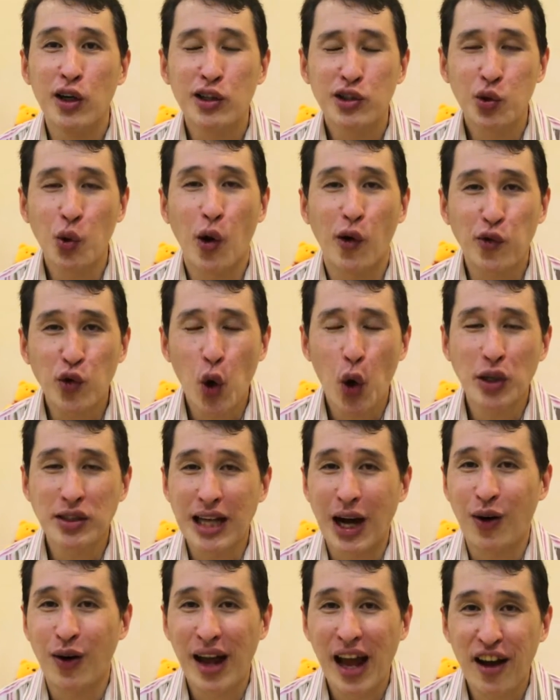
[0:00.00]
So of course
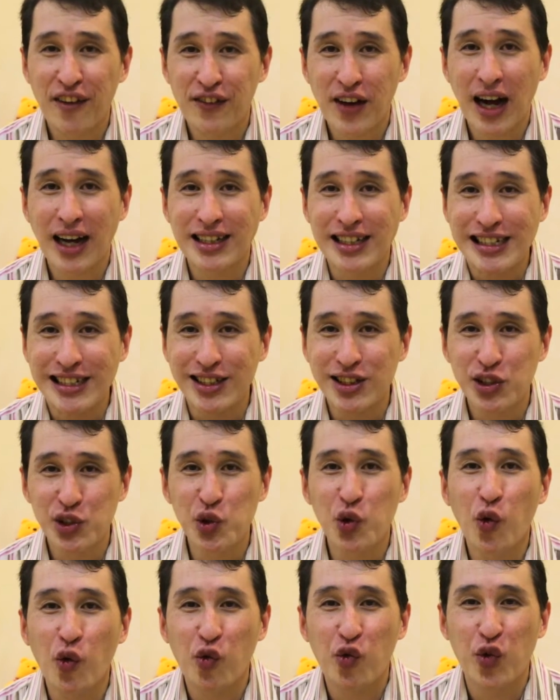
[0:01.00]
our FI is
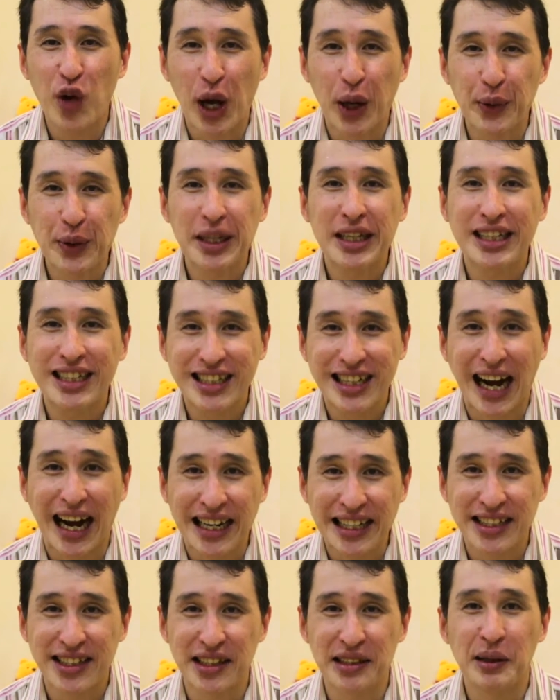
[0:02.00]
still very
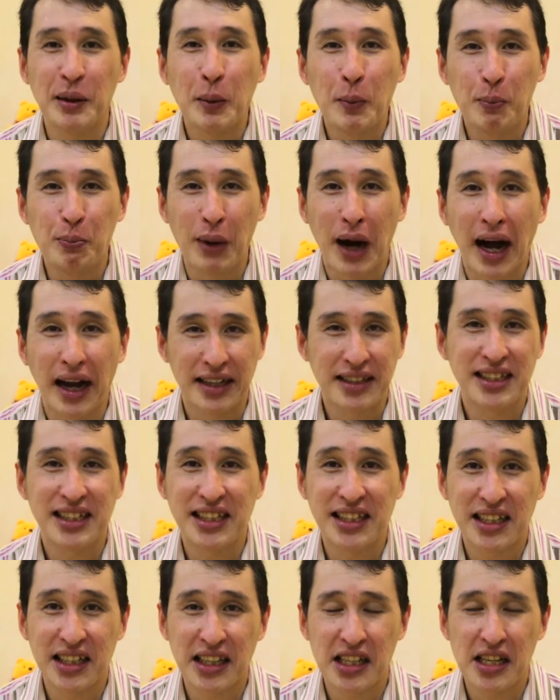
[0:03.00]
guided by
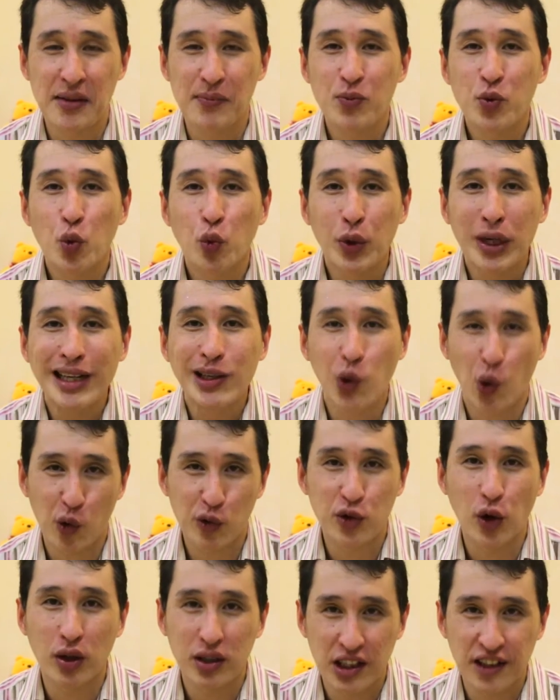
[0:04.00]
TE. We look
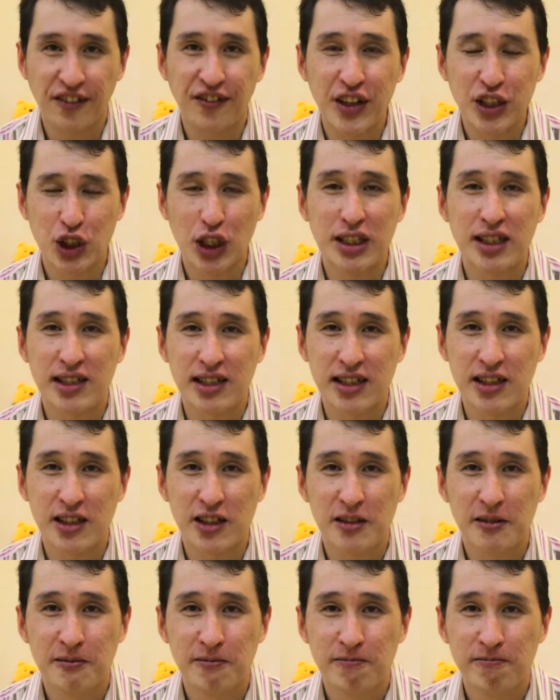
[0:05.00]
for efficiency.
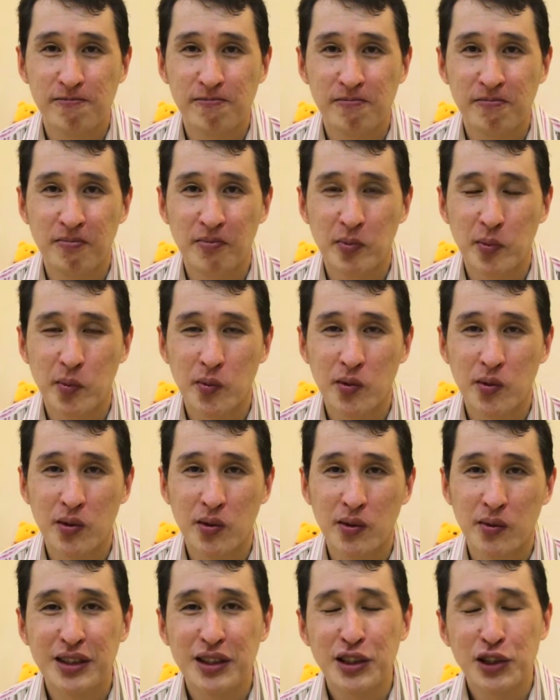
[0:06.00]

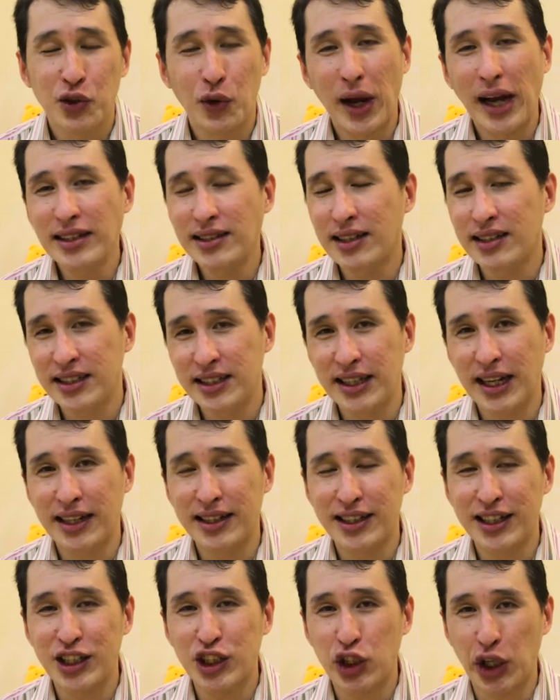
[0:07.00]
So as an
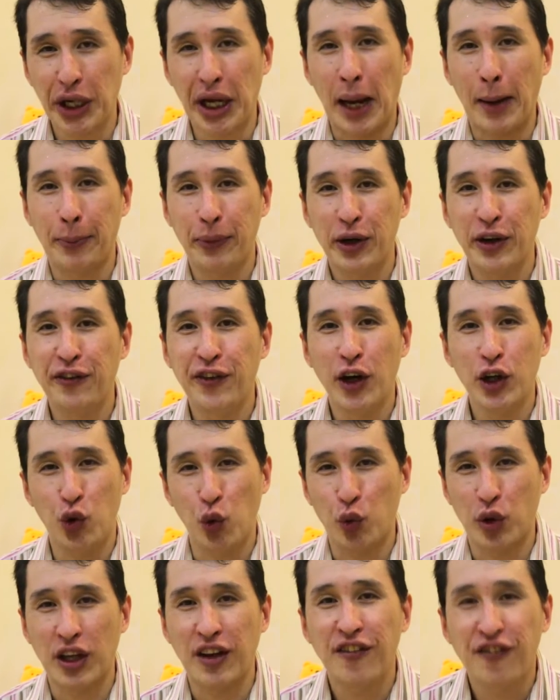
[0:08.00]
ENTJ, I prefer to
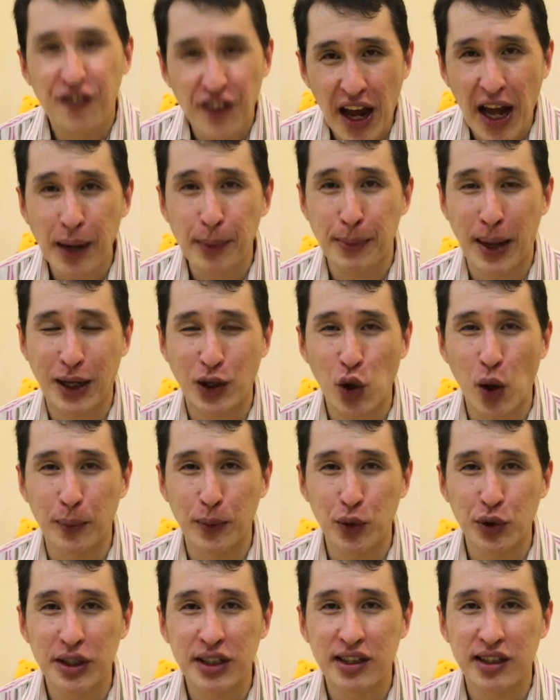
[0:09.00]
defend my
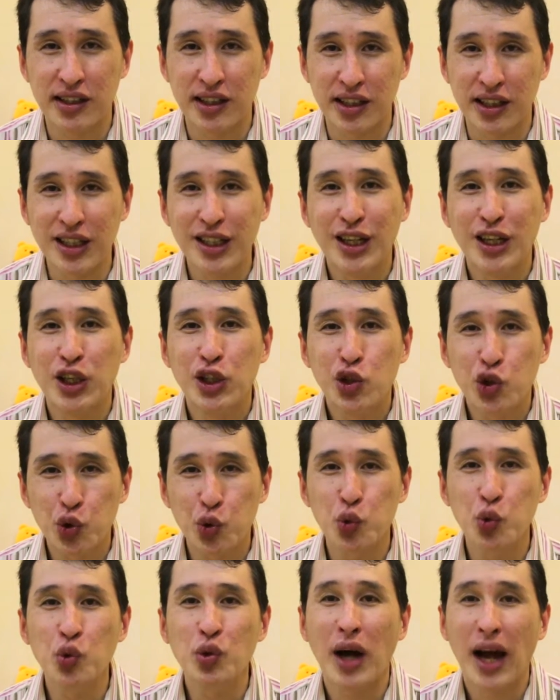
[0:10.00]
community
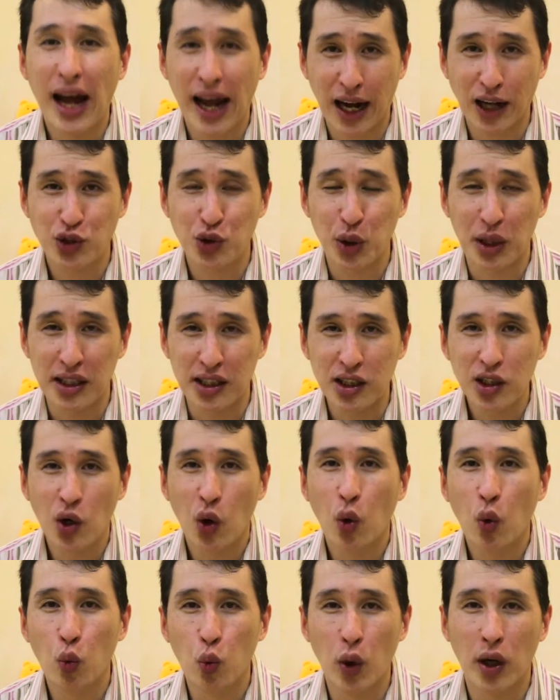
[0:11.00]
through actually
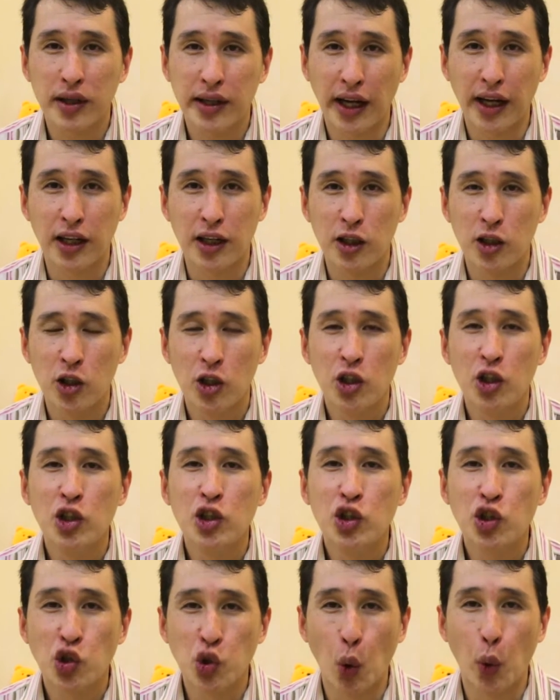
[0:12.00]
working,
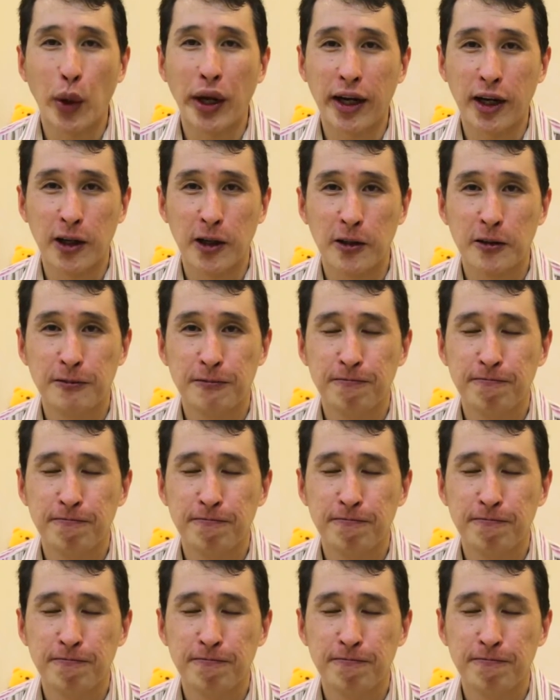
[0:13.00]
showing,